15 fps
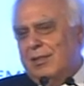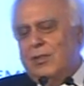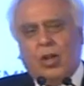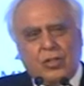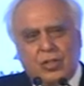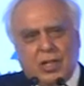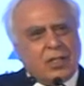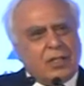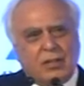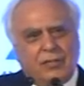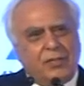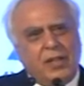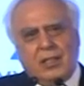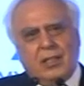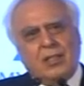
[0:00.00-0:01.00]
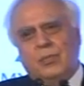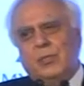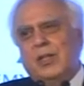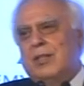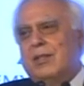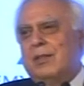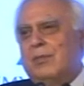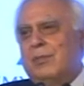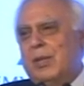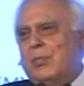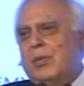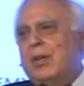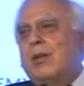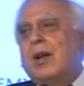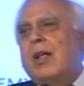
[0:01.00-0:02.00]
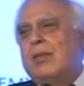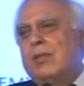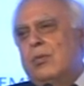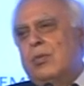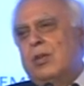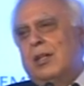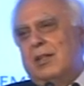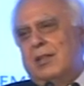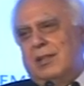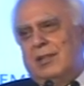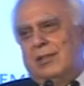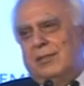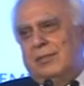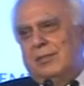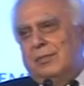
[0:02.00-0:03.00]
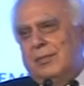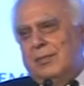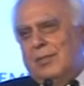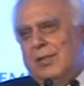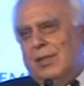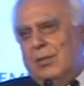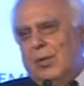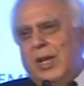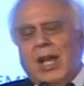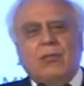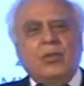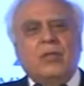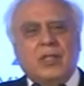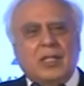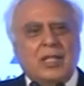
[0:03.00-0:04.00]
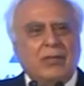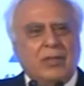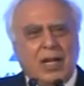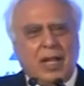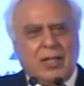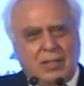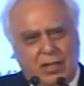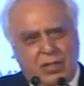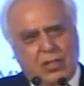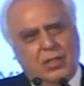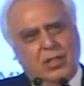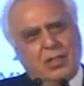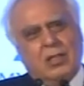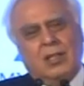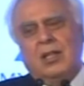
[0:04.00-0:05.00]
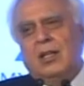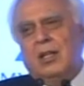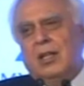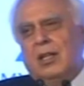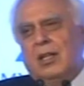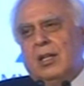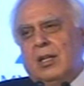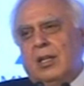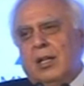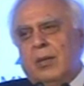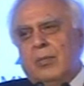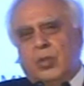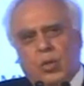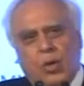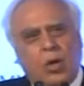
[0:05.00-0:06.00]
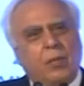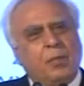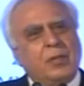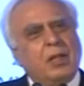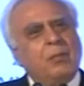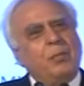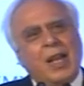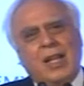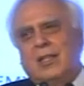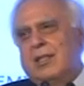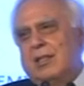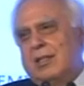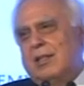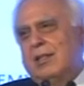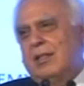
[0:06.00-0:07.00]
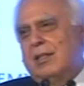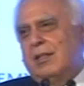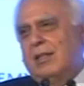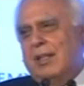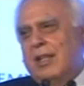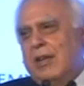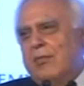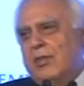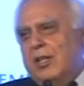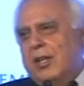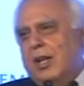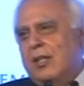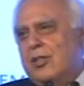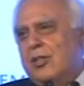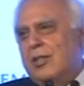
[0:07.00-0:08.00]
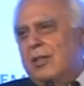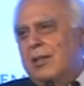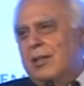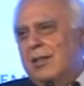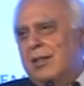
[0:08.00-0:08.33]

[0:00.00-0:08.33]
not just the Finns, but people around the world. We have over civilizations absorbed the best that every culture